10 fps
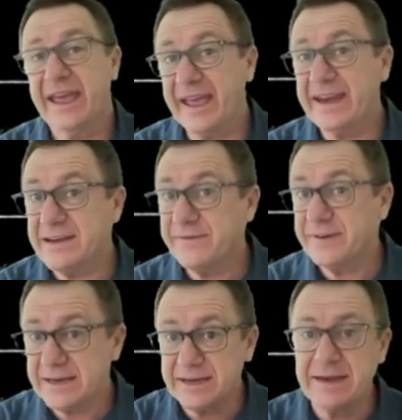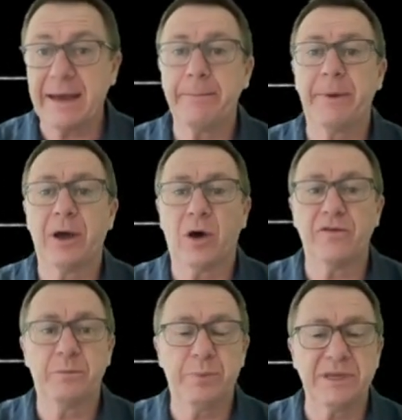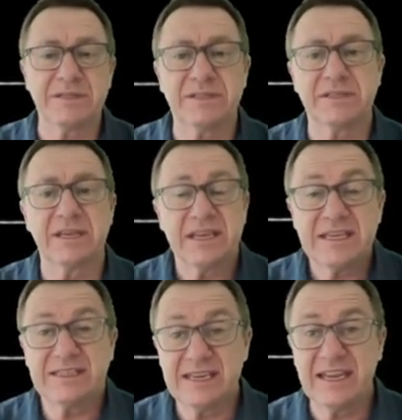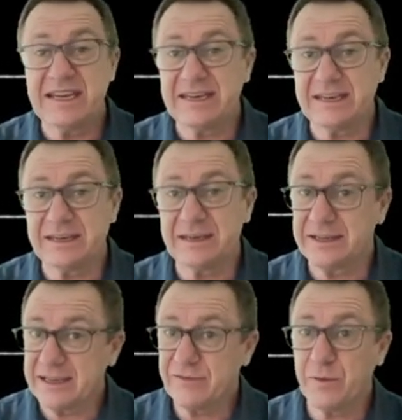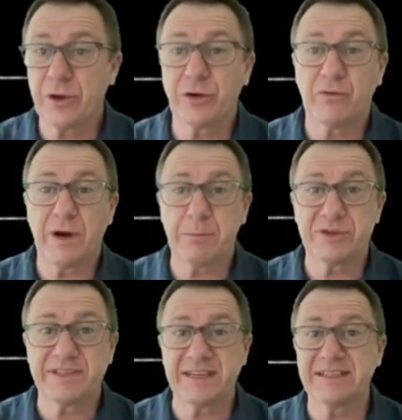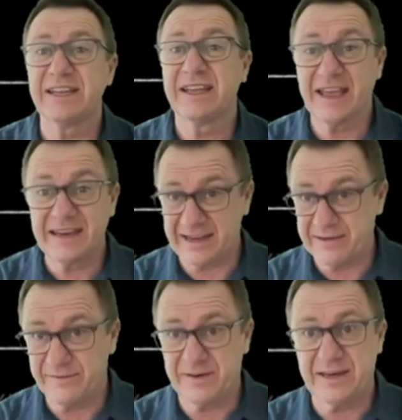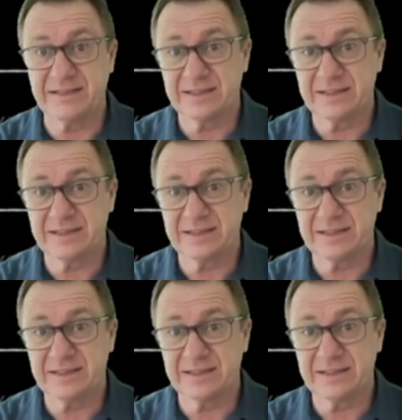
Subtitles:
An infinite number of bits is needed if we're going to represent an infinite